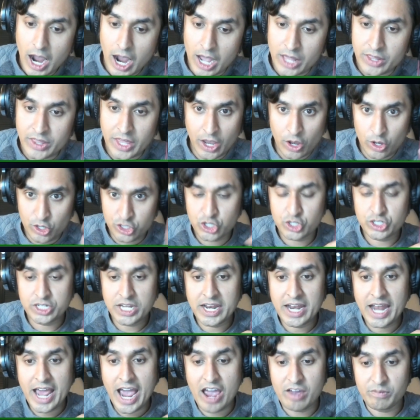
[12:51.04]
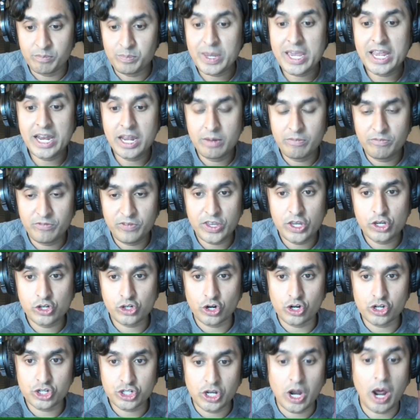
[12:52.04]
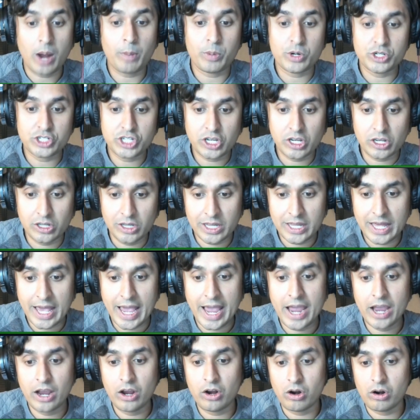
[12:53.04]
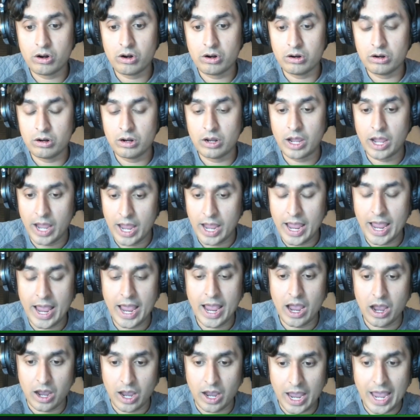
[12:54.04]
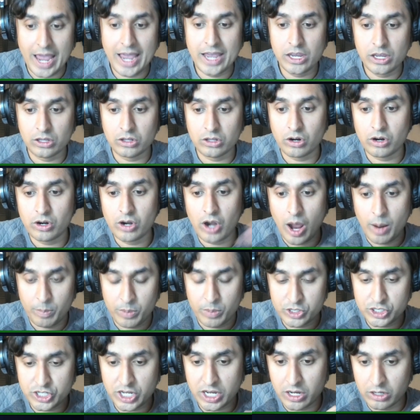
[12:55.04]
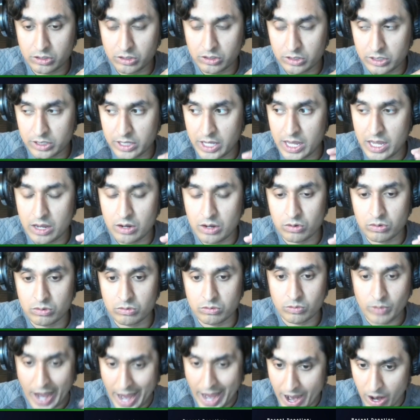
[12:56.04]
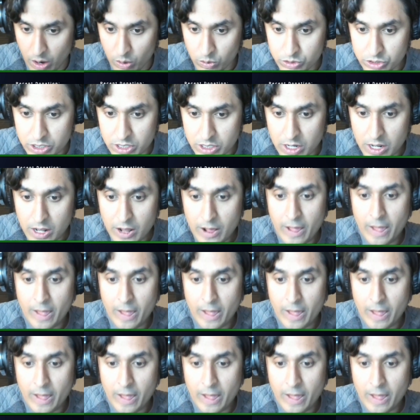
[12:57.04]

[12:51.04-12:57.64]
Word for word: Uh, they also tend to have medium features, not particularly anger, uh, uh, angular, not particularly round.